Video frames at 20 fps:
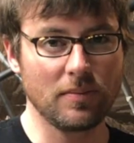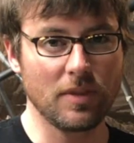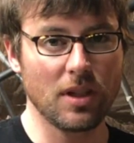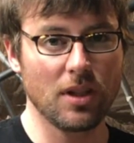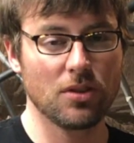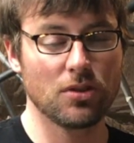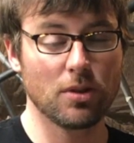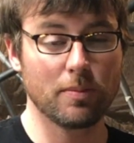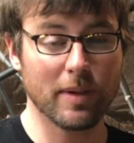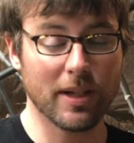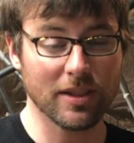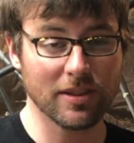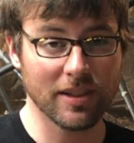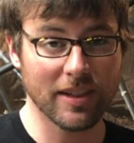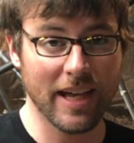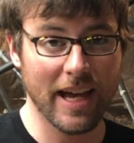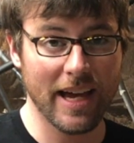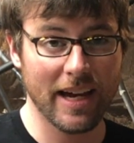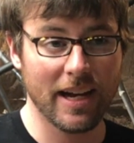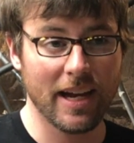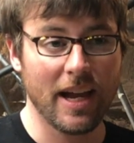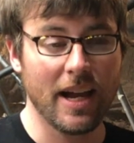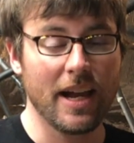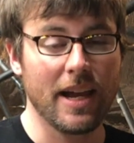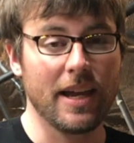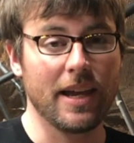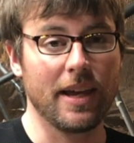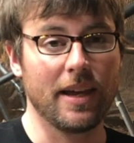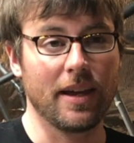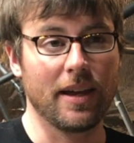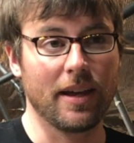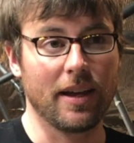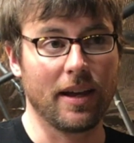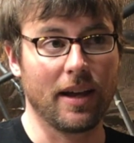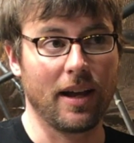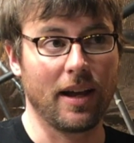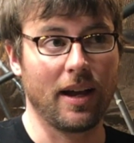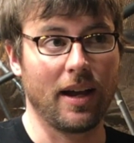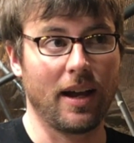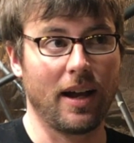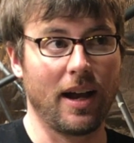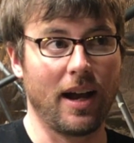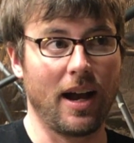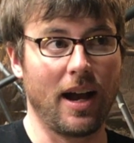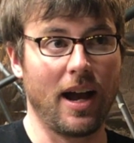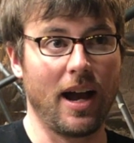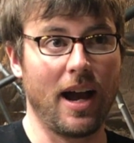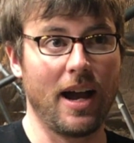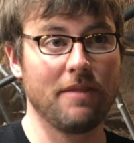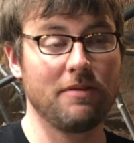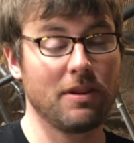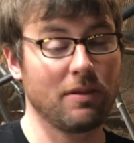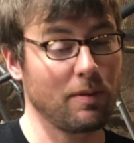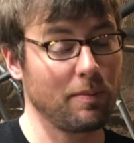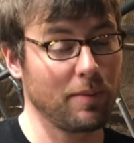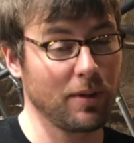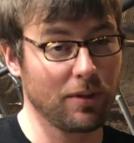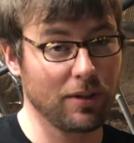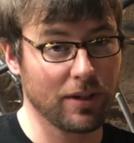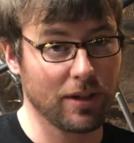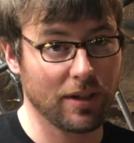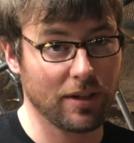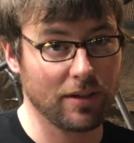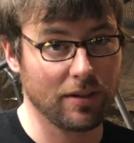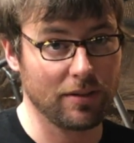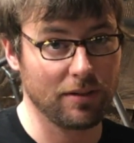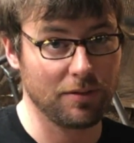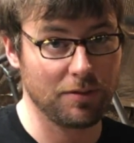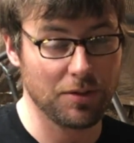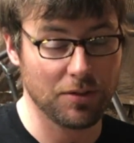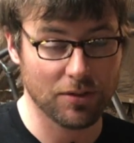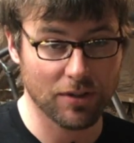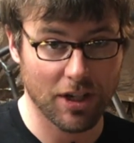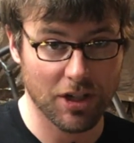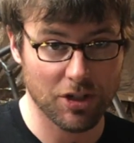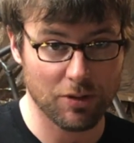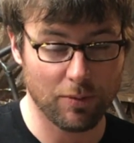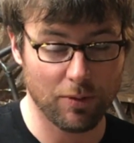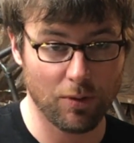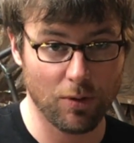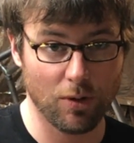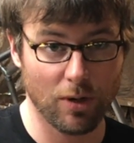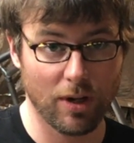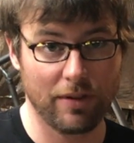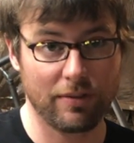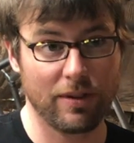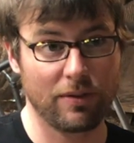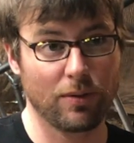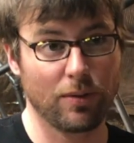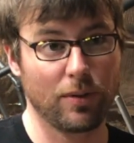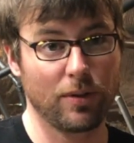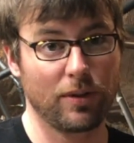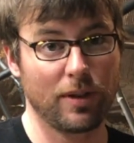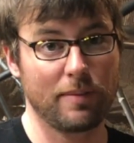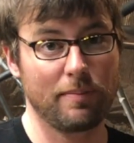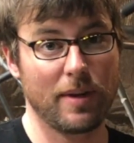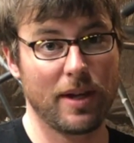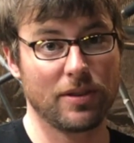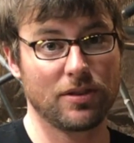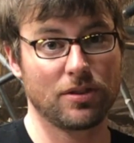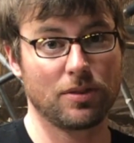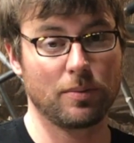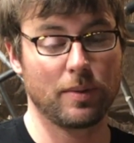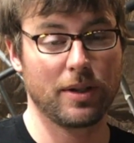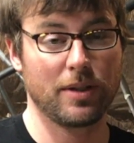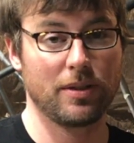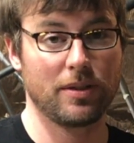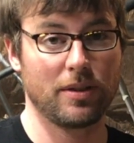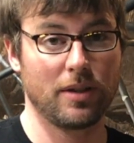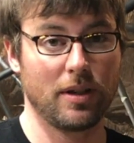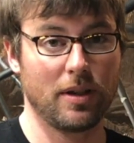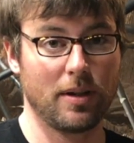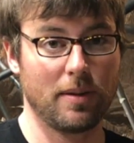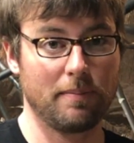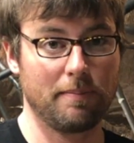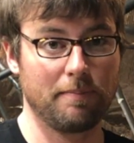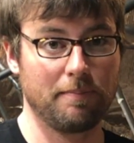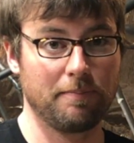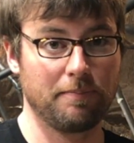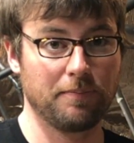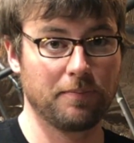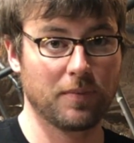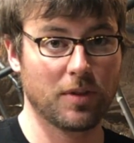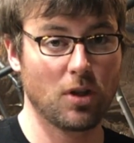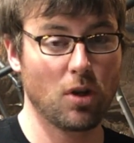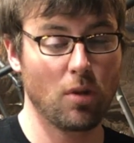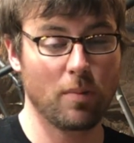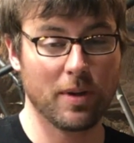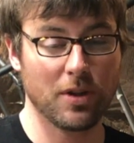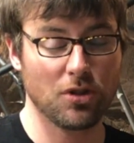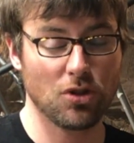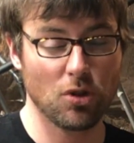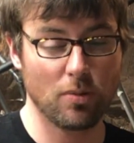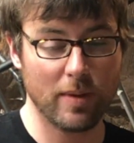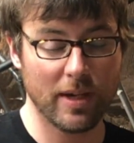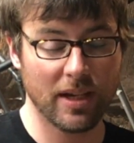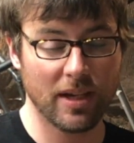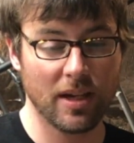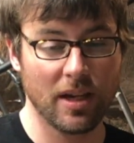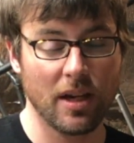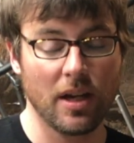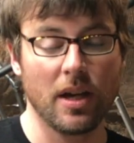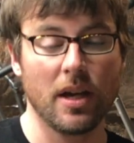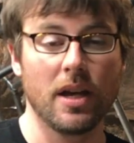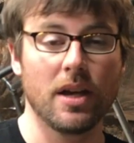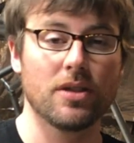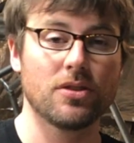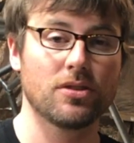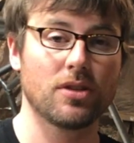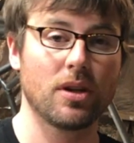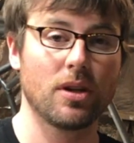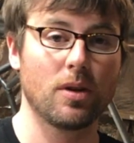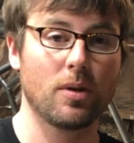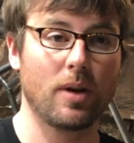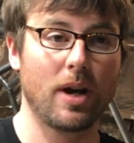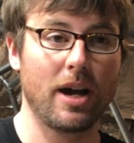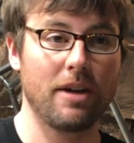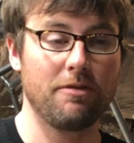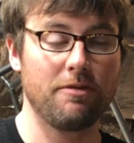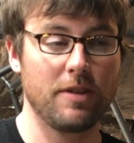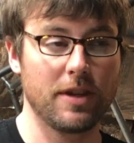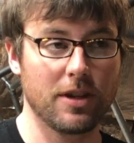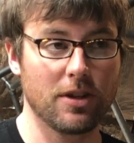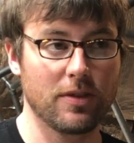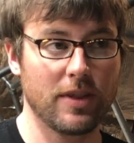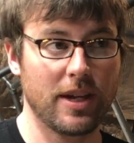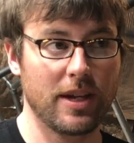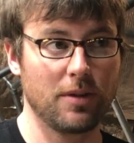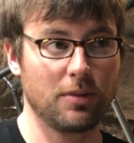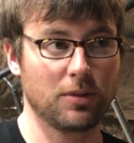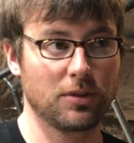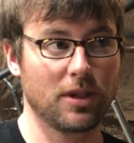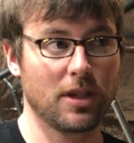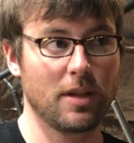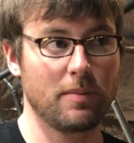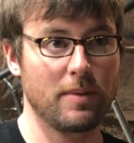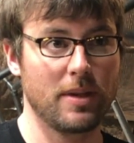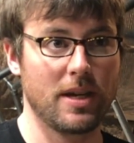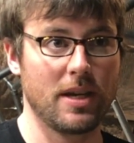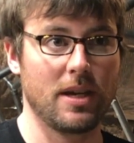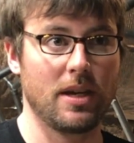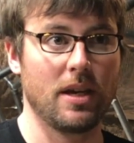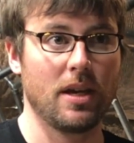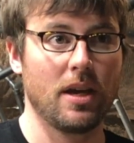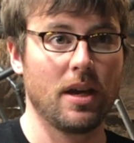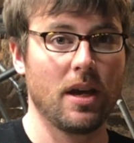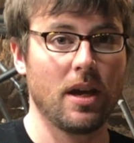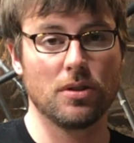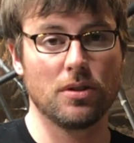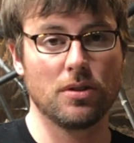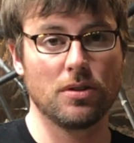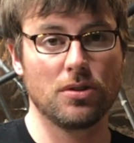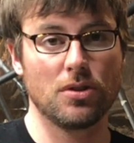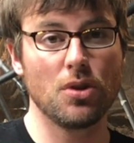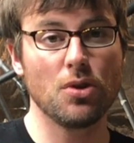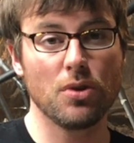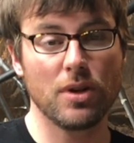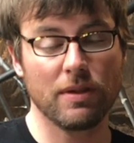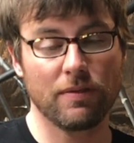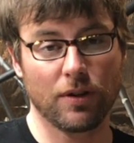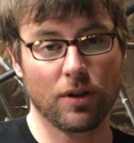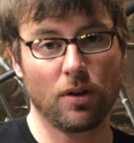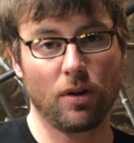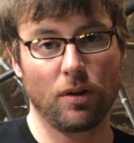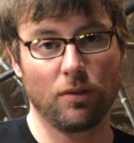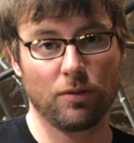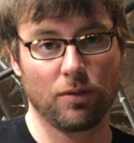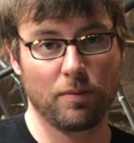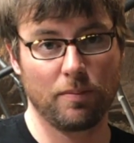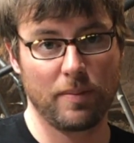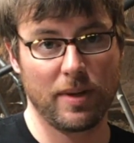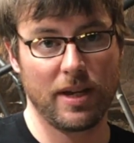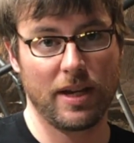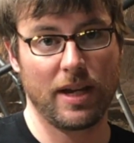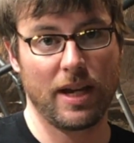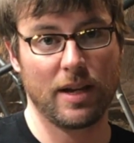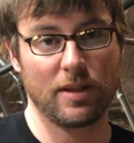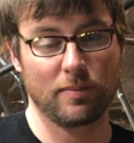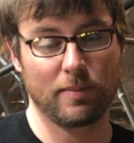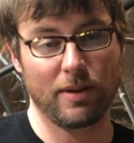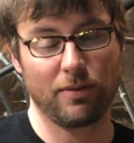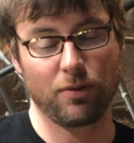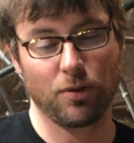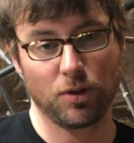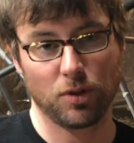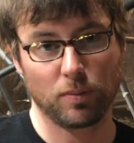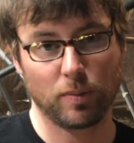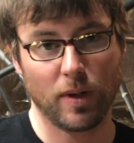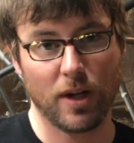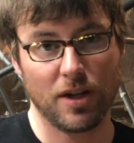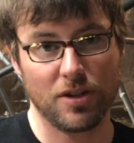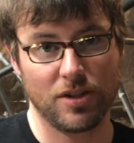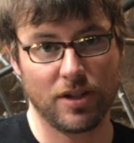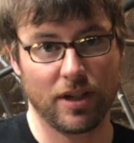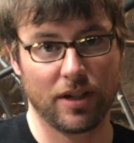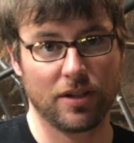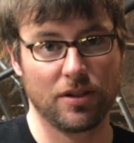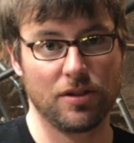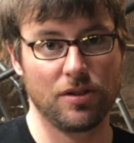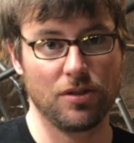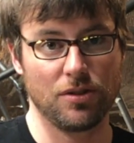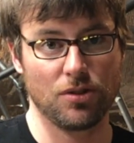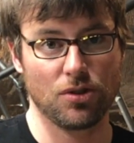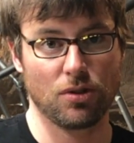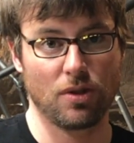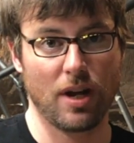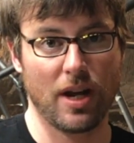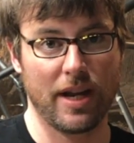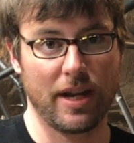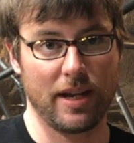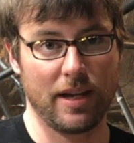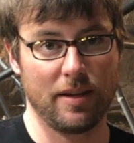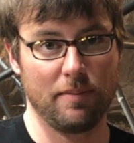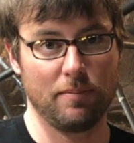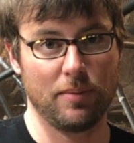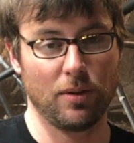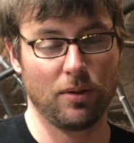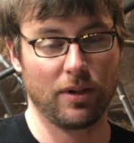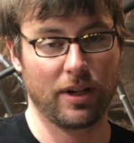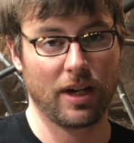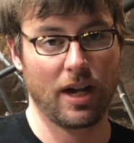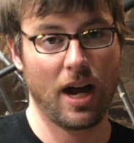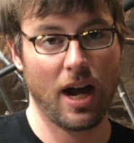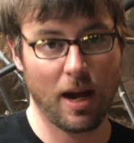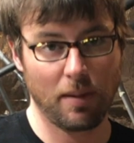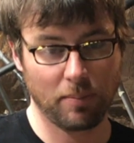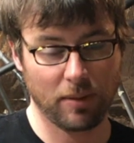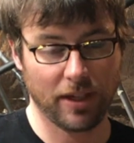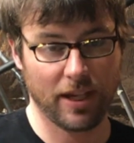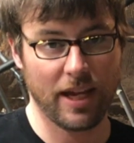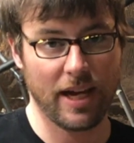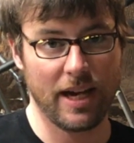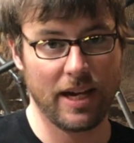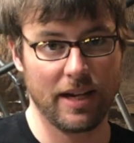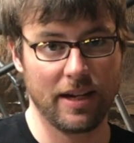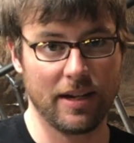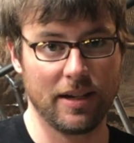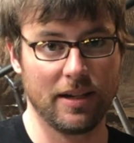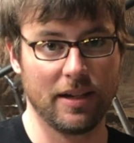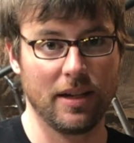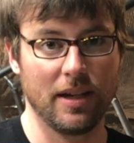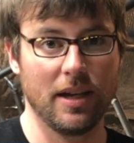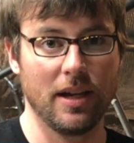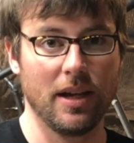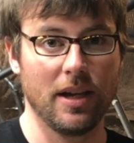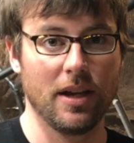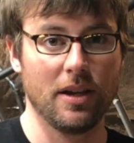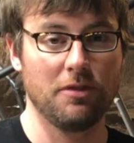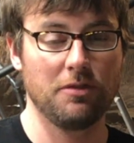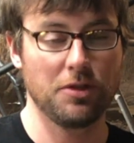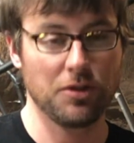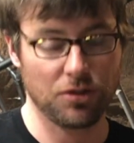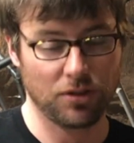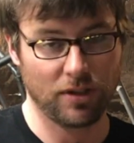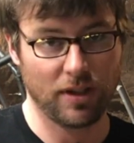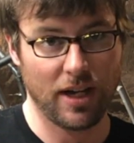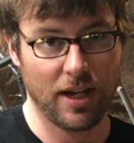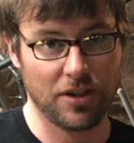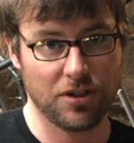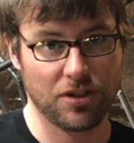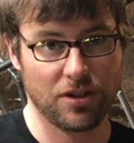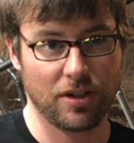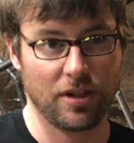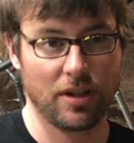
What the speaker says: So because of that, I've never built a fuselage before. I've never really messed with coping tubing, so I figured that it was going to be too difficult for me as my first project to try and build a complicated fuselage.